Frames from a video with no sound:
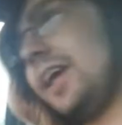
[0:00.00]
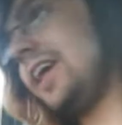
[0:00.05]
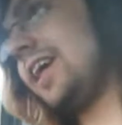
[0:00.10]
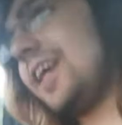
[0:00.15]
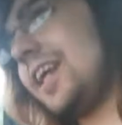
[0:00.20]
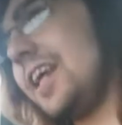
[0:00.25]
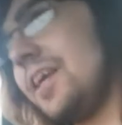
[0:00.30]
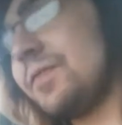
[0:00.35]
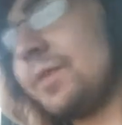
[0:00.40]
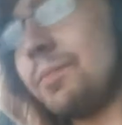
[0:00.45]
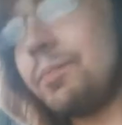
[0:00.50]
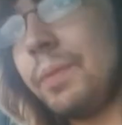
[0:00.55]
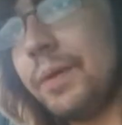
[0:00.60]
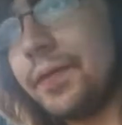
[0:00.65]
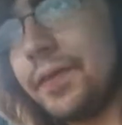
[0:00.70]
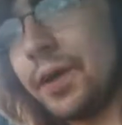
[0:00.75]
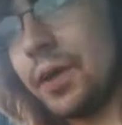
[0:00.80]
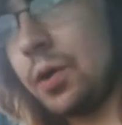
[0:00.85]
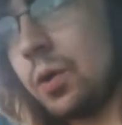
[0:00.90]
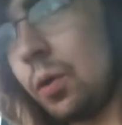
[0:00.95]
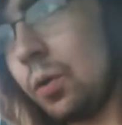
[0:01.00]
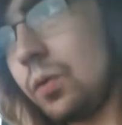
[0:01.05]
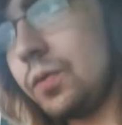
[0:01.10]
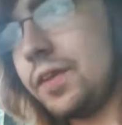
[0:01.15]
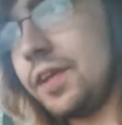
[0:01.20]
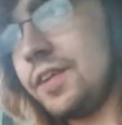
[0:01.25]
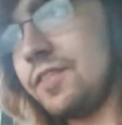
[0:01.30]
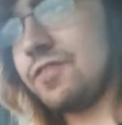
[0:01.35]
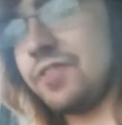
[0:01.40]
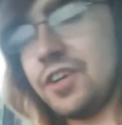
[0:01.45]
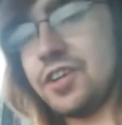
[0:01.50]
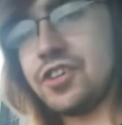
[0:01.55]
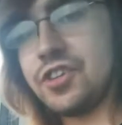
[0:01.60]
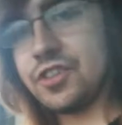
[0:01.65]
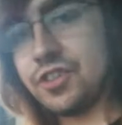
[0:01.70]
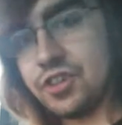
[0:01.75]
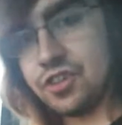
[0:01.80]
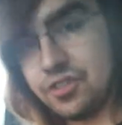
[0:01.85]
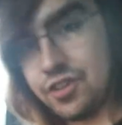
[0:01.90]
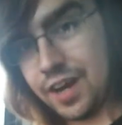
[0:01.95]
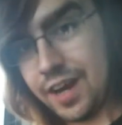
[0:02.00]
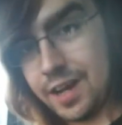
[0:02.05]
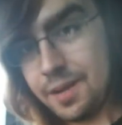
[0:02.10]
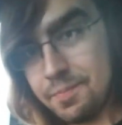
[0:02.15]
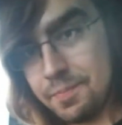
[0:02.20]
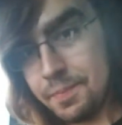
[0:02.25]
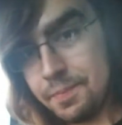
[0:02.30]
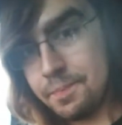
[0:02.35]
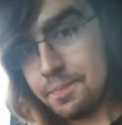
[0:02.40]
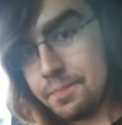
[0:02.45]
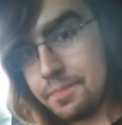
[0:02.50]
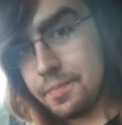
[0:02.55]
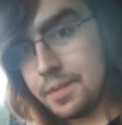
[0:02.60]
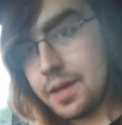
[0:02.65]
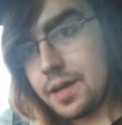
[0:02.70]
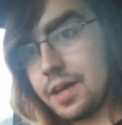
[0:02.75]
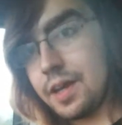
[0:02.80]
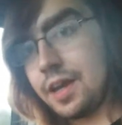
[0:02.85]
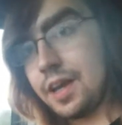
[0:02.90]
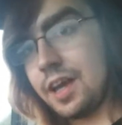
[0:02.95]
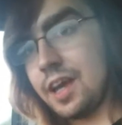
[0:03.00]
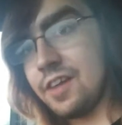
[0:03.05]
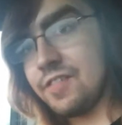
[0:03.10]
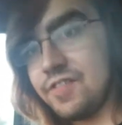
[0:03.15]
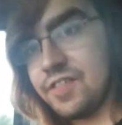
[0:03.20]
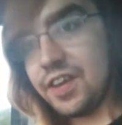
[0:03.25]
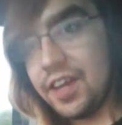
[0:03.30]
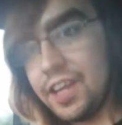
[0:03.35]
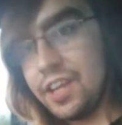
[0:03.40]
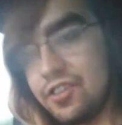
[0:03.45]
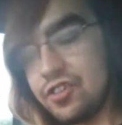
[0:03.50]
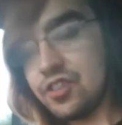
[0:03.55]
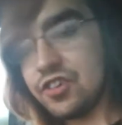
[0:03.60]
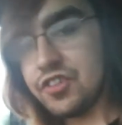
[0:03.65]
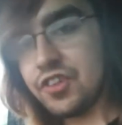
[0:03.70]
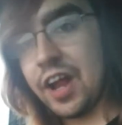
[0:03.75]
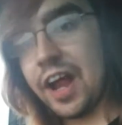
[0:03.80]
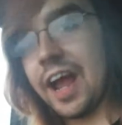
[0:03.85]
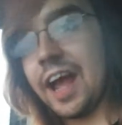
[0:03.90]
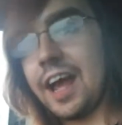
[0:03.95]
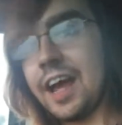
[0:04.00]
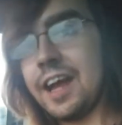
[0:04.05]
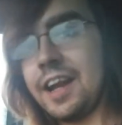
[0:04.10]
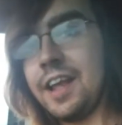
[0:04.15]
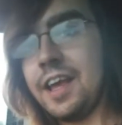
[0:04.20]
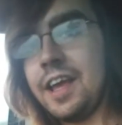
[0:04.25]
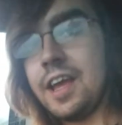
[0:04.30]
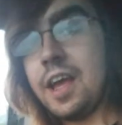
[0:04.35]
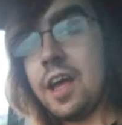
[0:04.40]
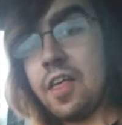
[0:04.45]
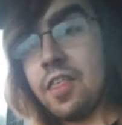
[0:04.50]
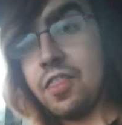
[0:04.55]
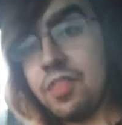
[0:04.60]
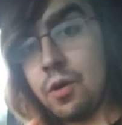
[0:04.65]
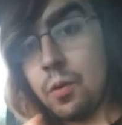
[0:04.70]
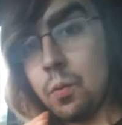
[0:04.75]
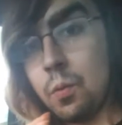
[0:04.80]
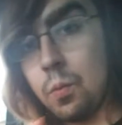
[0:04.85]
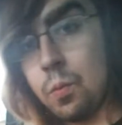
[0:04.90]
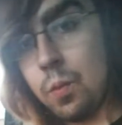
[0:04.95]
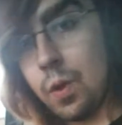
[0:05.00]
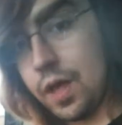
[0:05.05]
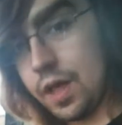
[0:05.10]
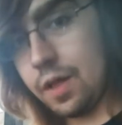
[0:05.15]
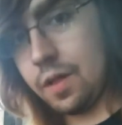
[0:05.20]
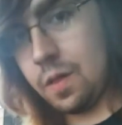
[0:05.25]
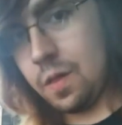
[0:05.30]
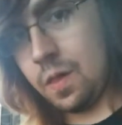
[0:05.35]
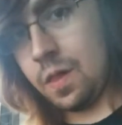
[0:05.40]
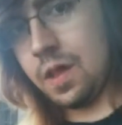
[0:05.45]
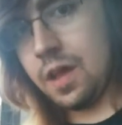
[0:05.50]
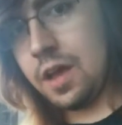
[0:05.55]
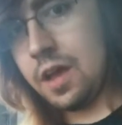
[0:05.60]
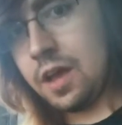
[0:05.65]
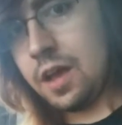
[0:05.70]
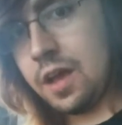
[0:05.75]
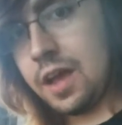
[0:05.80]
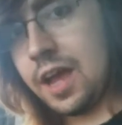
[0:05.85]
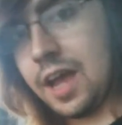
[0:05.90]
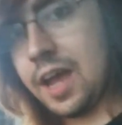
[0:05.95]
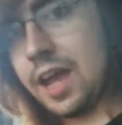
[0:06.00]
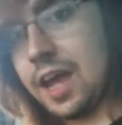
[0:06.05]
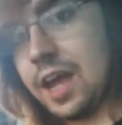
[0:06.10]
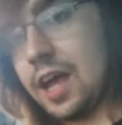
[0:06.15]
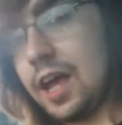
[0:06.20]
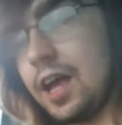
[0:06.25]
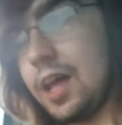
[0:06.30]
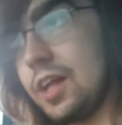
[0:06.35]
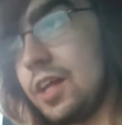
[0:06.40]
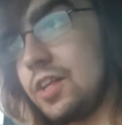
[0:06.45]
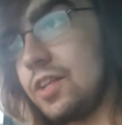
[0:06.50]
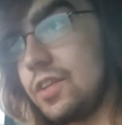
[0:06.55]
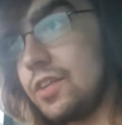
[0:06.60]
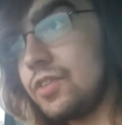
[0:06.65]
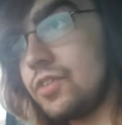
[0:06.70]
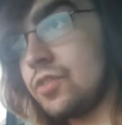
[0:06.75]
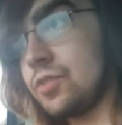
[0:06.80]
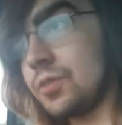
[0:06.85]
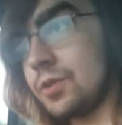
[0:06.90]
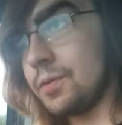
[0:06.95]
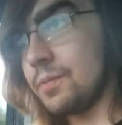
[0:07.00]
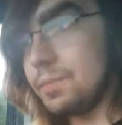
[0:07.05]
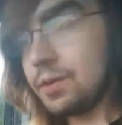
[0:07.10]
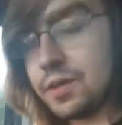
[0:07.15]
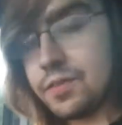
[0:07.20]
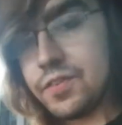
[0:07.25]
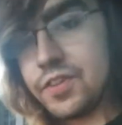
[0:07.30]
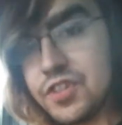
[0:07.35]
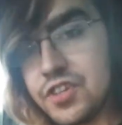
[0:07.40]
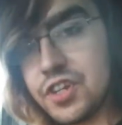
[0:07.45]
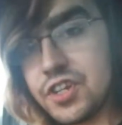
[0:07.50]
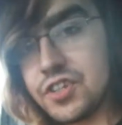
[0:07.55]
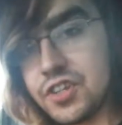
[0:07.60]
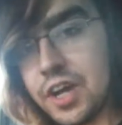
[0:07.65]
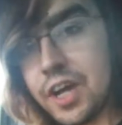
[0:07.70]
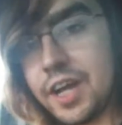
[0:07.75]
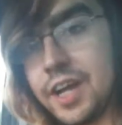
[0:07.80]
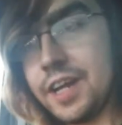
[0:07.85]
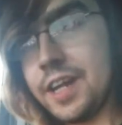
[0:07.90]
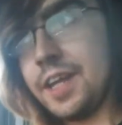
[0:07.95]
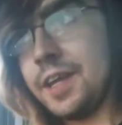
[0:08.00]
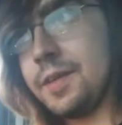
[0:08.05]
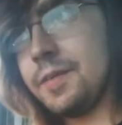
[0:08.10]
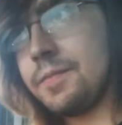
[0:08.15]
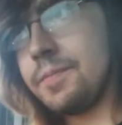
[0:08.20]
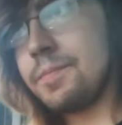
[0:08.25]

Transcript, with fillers: He could even put the golden fish to shame if he just had the will to remove his anxiety